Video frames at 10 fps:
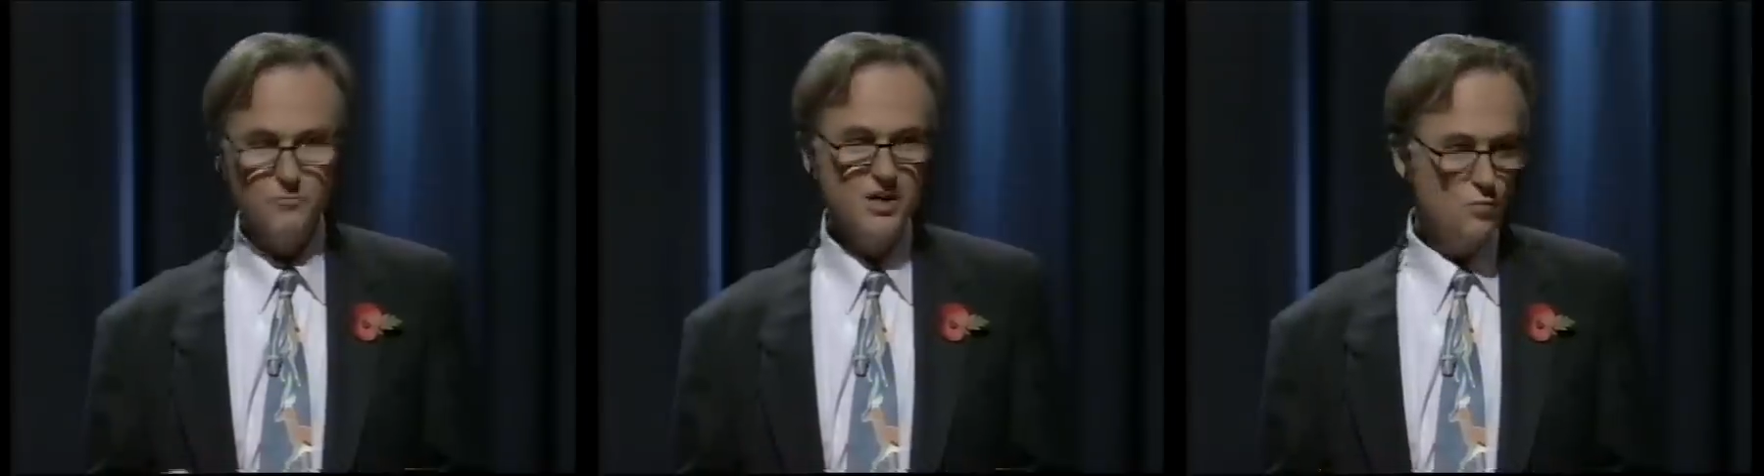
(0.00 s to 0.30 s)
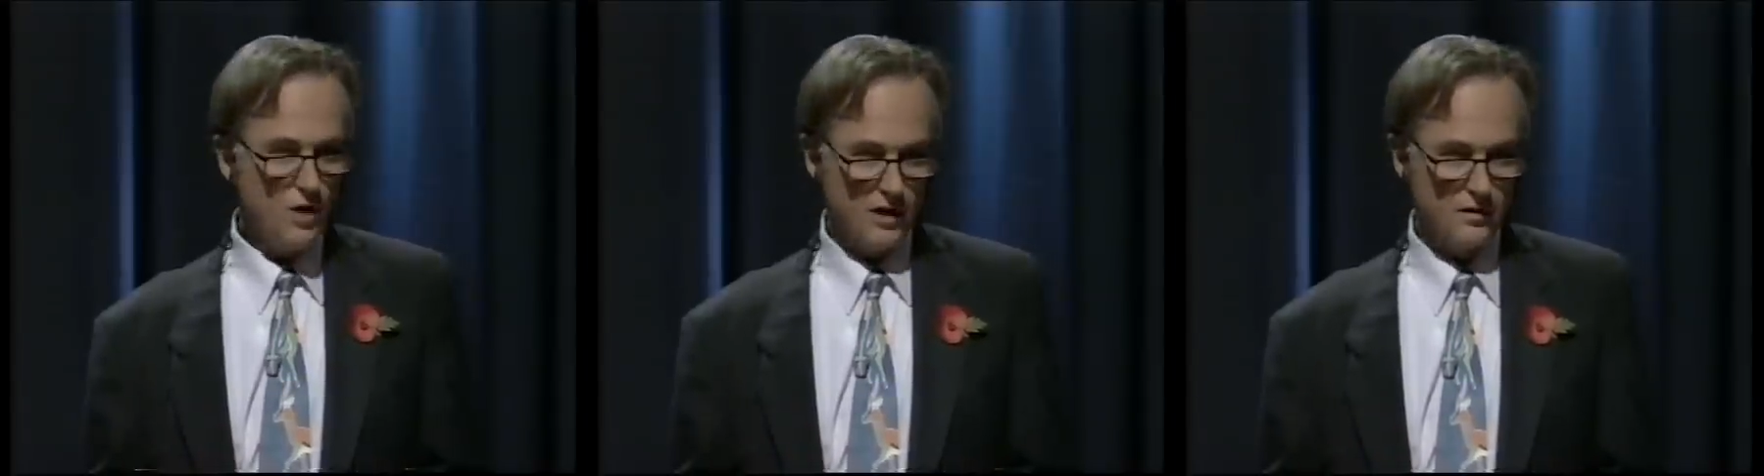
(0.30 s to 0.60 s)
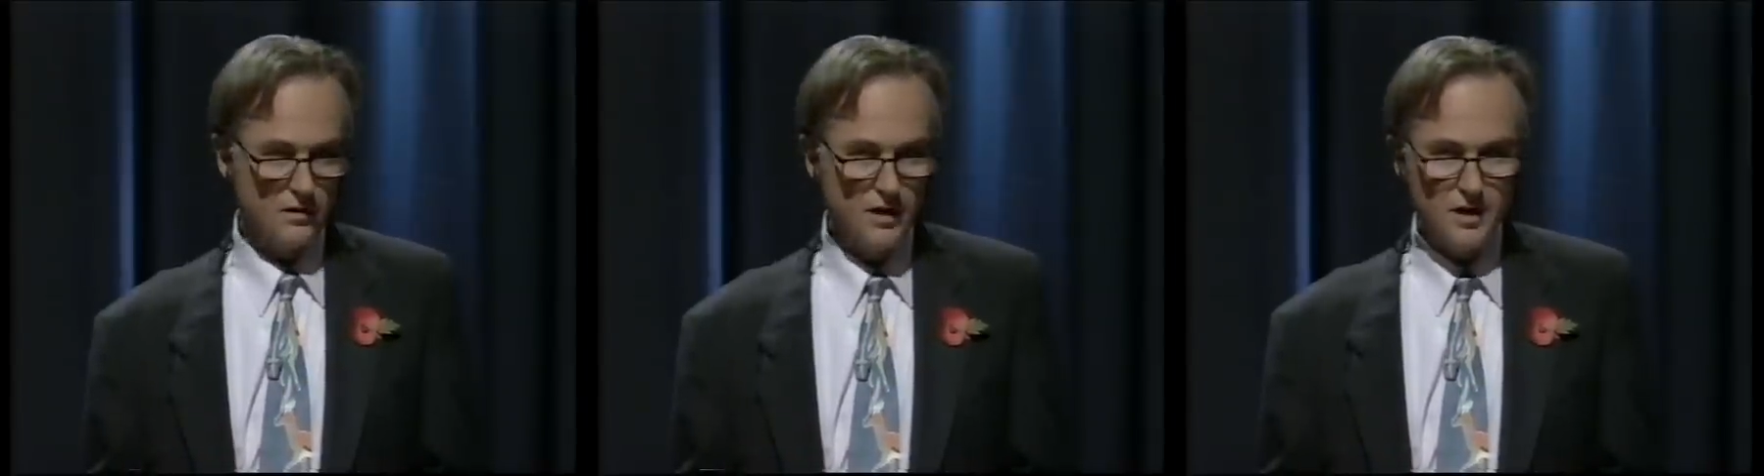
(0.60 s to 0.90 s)

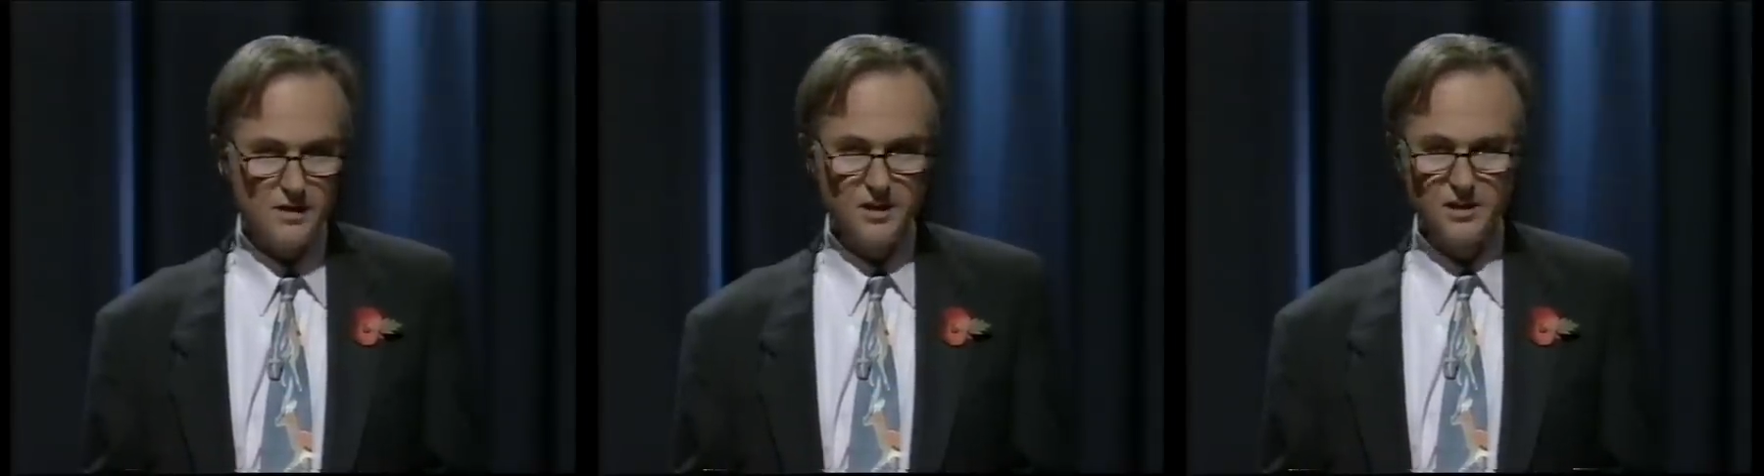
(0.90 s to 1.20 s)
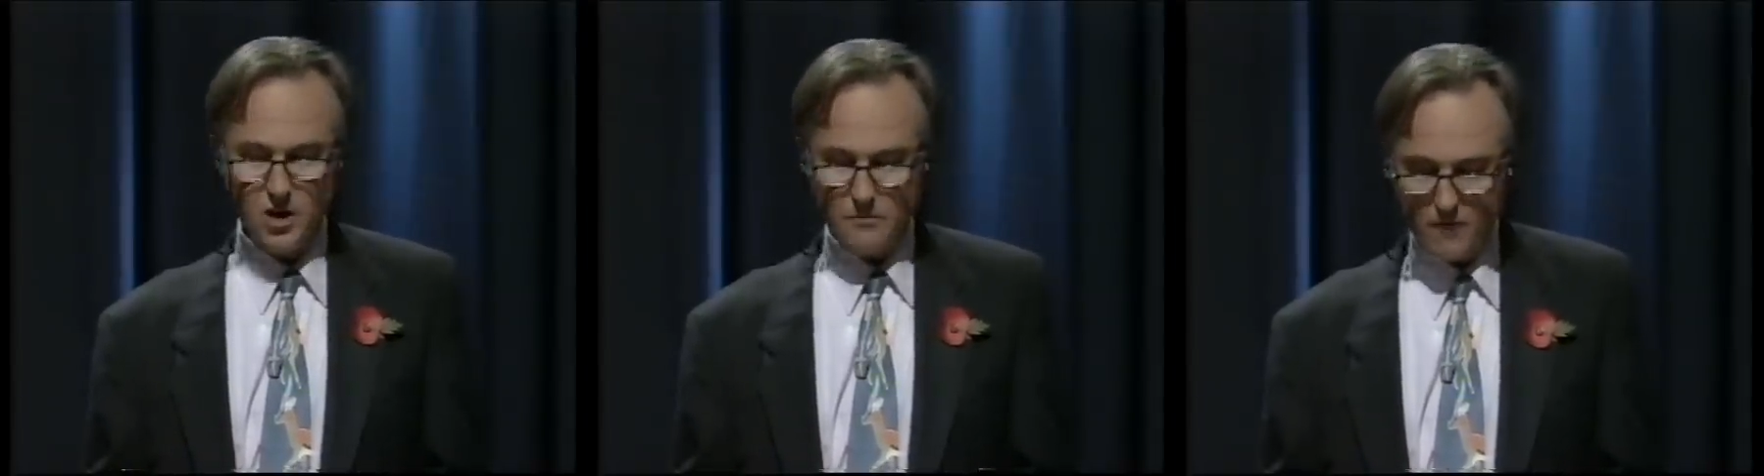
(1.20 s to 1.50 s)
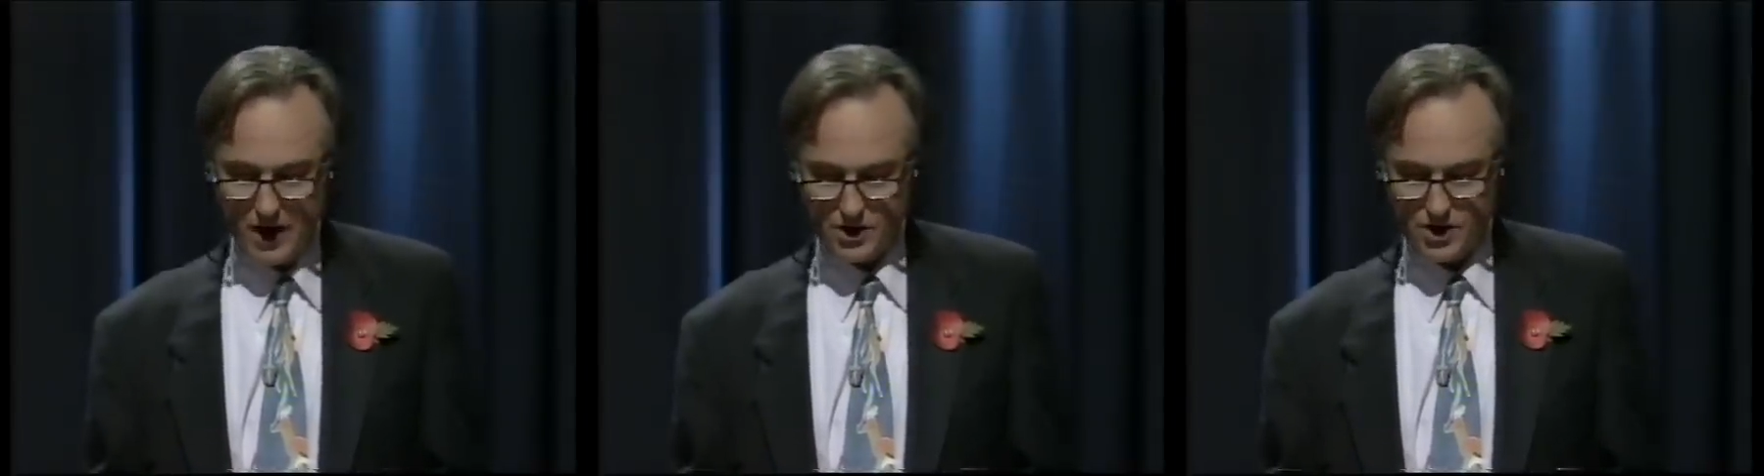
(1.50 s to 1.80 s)
Meanwhile, there's so
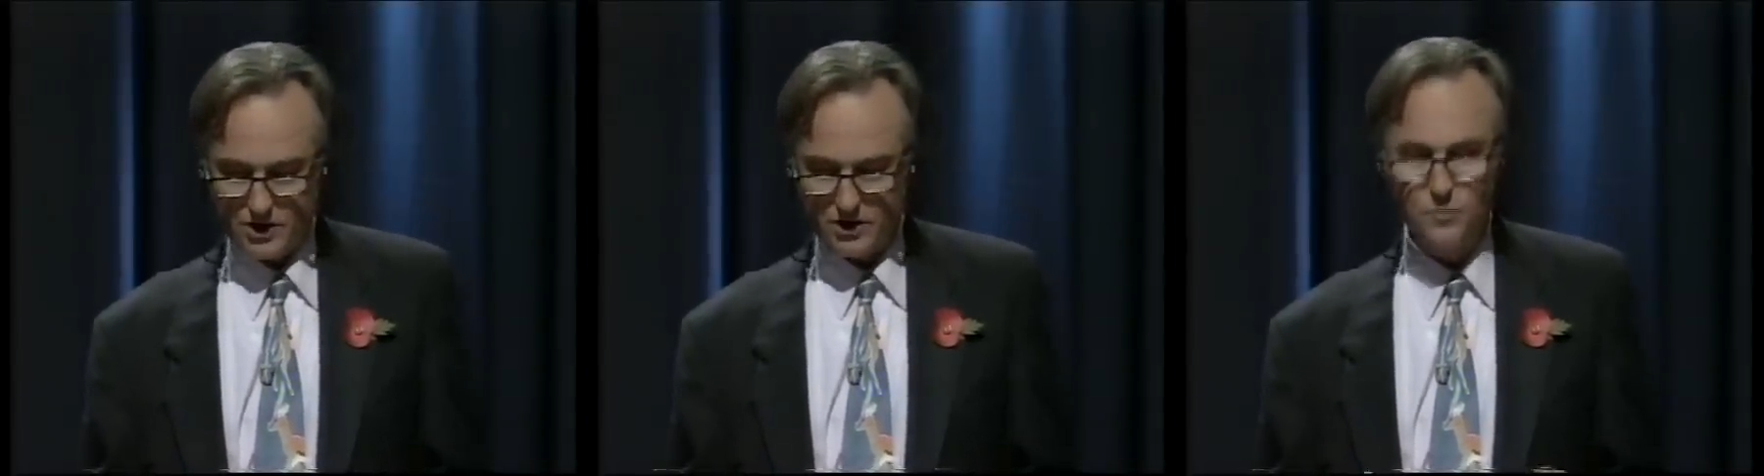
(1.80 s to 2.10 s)
much